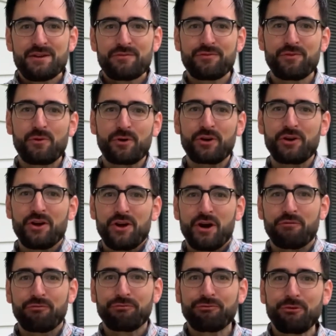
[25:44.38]
for
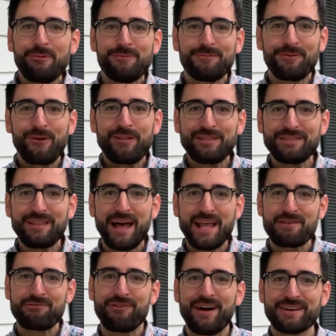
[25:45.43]
a fruitful
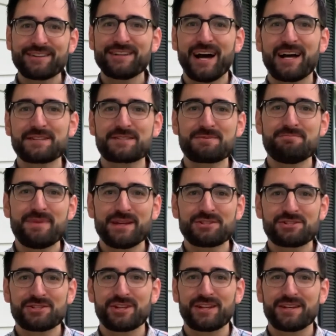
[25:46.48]
life on God's
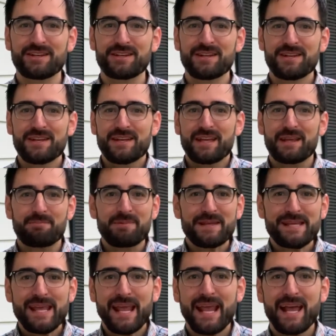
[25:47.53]
mission, it
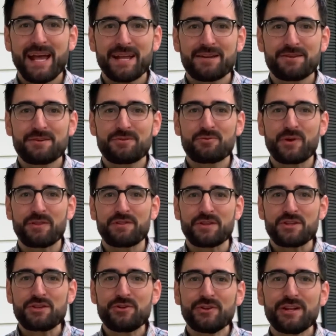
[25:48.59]
began with a
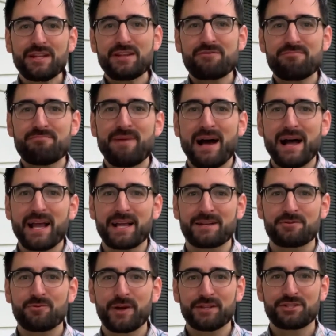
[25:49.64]
unity of
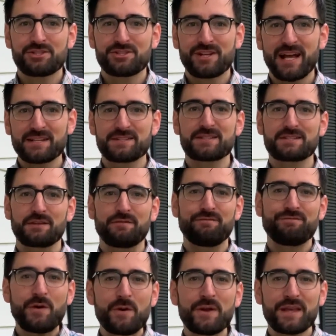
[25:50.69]
mind, which guides us to
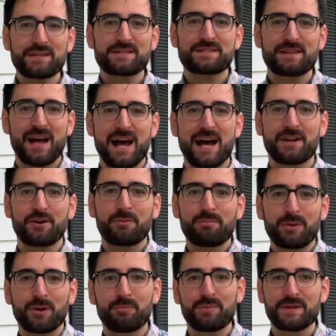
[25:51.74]
focus on our
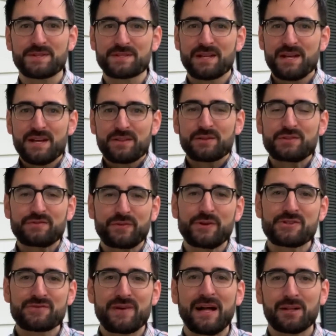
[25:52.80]
purpose. Those
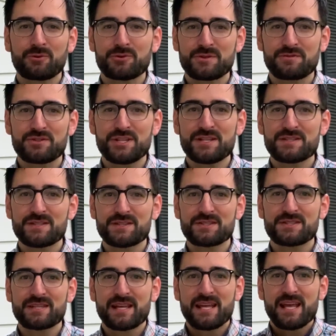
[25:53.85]
first followers of
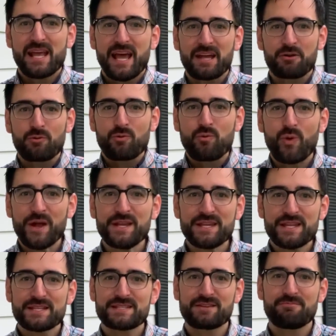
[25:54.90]
Jesus had a
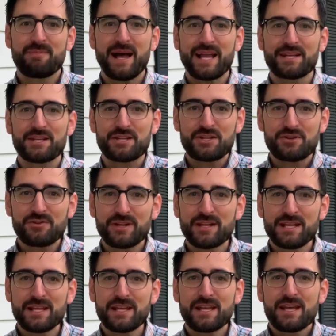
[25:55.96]
oneness of mind, a
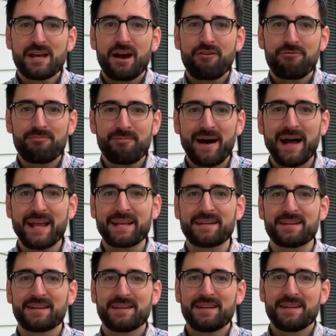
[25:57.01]
unity of mind.